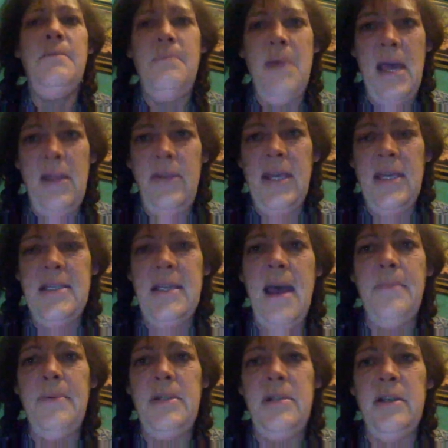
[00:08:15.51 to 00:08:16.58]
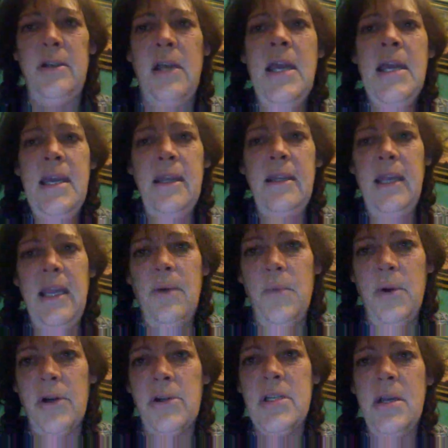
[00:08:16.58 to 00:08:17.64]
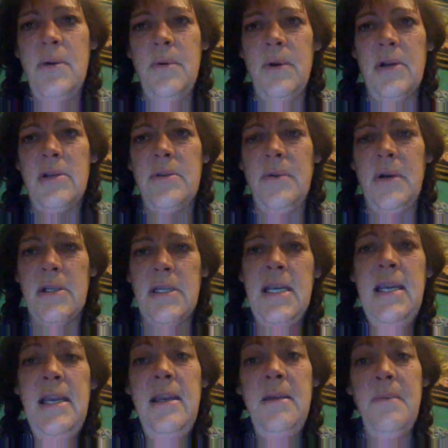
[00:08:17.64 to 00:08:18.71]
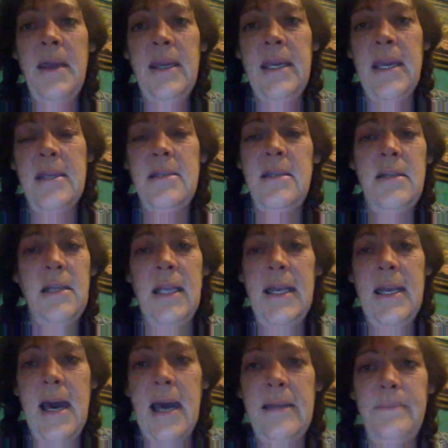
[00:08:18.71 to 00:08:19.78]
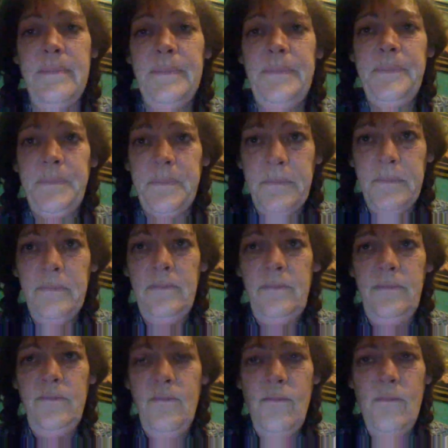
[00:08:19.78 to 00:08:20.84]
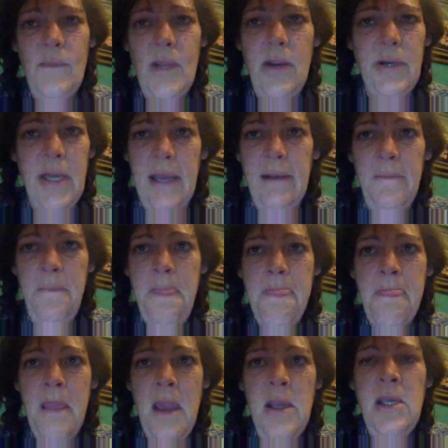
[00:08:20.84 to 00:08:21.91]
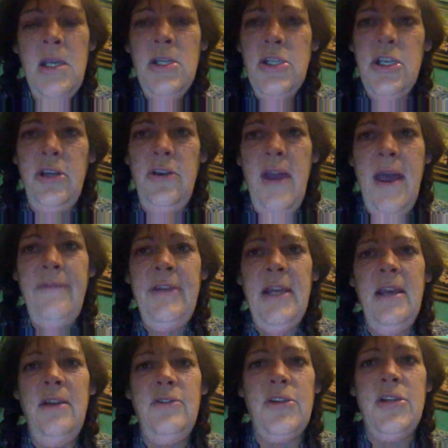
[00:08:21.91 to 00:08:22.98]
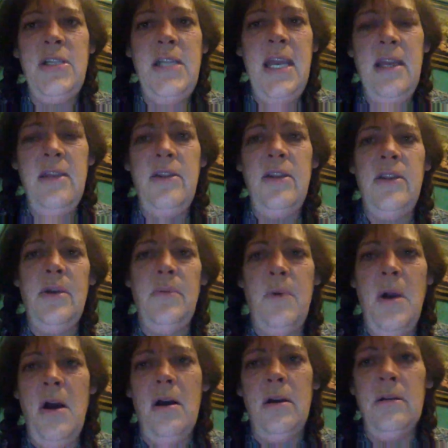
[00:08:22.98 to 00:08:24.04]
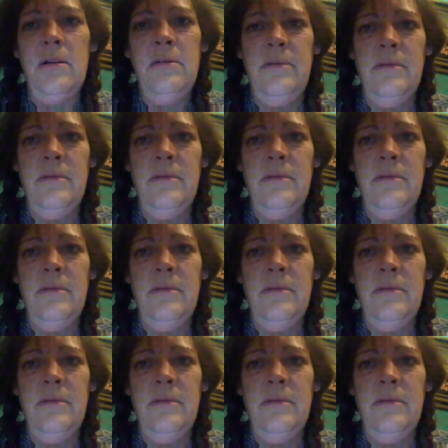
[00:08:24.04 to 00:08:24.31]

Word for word: Bad things happen to you, and they get worse and worse and worse. In my case, until I died. Okay? So you have to understand that they're wrong.